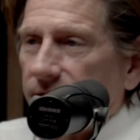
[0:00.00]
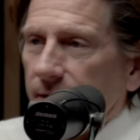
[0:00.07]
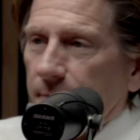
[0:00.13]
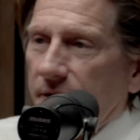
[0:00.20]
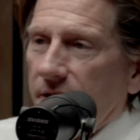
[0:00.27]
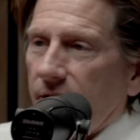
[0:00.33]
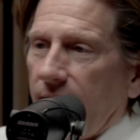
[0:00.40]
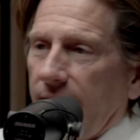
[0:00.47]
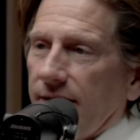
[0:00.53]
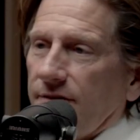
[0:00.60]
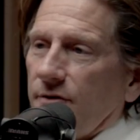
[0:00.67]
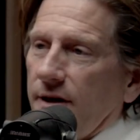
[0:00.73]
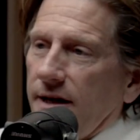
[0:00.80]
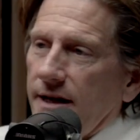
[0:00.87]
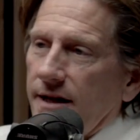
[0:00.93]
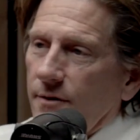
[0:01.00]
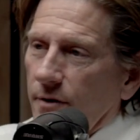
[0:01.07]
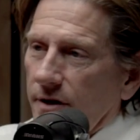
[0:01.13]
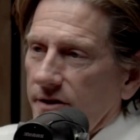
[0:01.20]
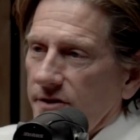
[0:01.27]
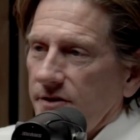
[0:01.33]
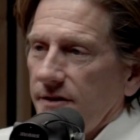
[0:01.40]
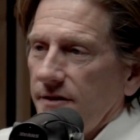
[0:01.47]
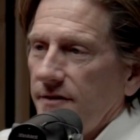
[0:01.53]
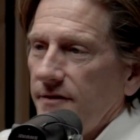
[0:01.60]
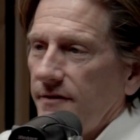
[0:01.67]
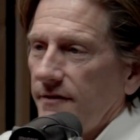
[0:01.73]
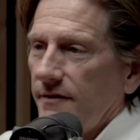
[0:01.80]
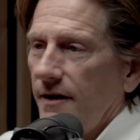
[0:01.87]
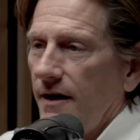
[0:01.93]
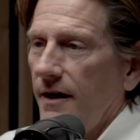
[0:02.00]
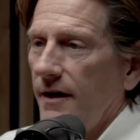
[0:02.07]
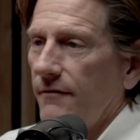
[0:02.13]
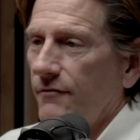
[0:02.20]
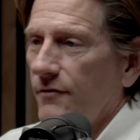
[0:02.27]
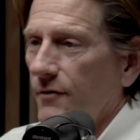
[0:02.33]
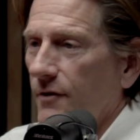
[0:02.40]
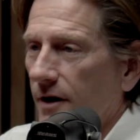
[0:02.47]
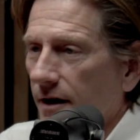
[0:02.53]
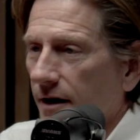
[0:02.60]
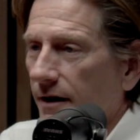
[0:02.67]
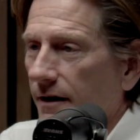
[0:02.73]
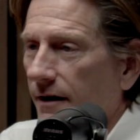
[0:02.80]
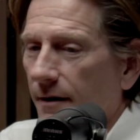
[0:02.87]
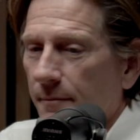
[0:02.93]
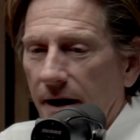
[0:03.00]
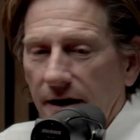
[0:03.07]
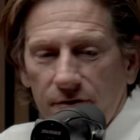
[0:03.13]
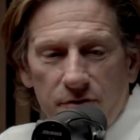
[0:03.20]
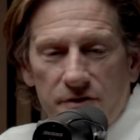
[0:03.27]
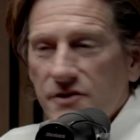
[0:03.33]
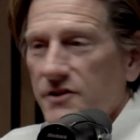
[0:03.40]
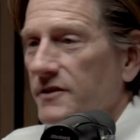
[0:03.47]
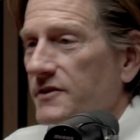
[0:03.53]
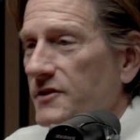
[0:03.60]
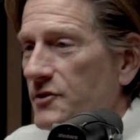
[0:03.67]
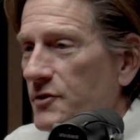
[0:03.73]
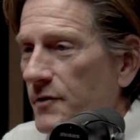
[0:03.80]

I'm here to answer any questions uh, for uh, about Christians that you